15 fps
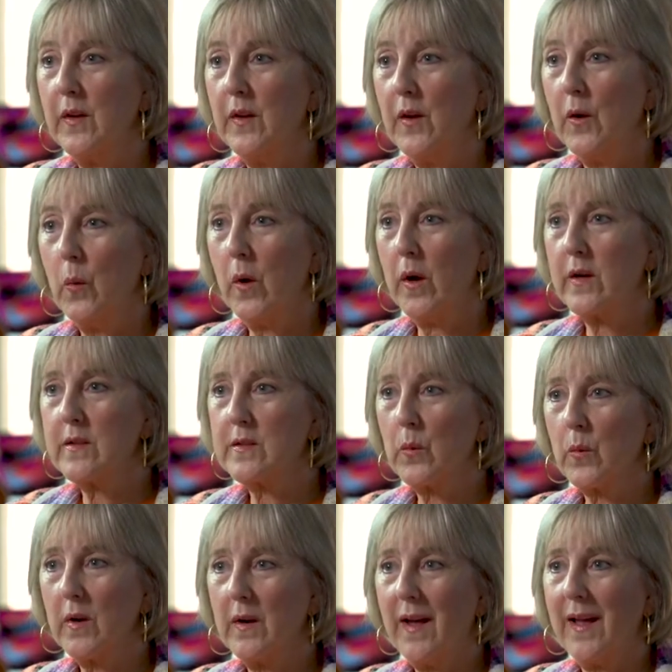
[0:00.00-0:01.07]
Yeah. Where is it
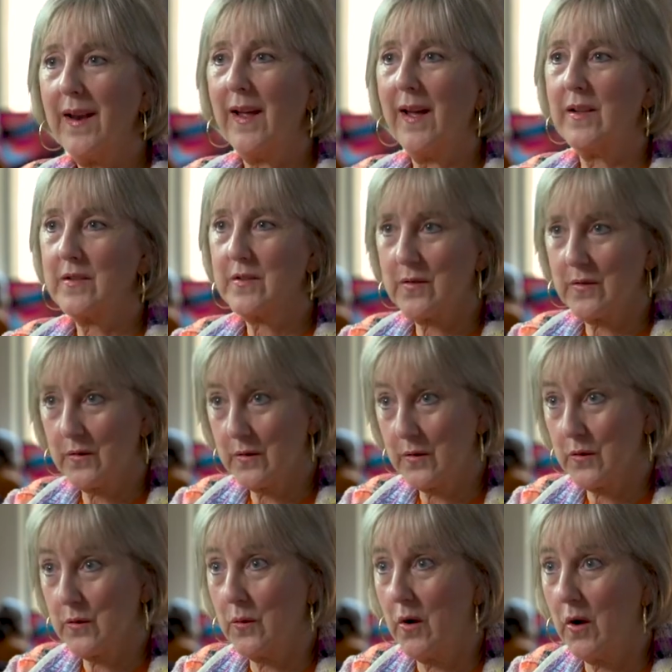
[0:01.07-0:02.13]
we're not as
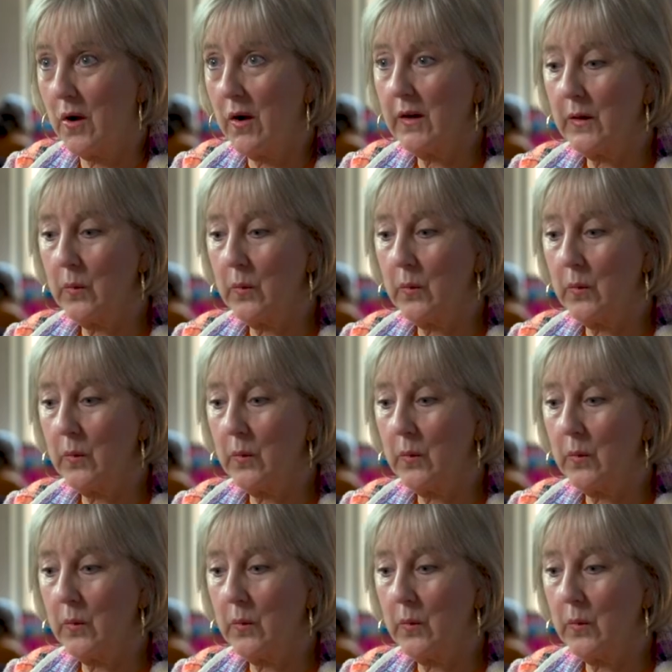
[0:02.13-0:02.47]
strong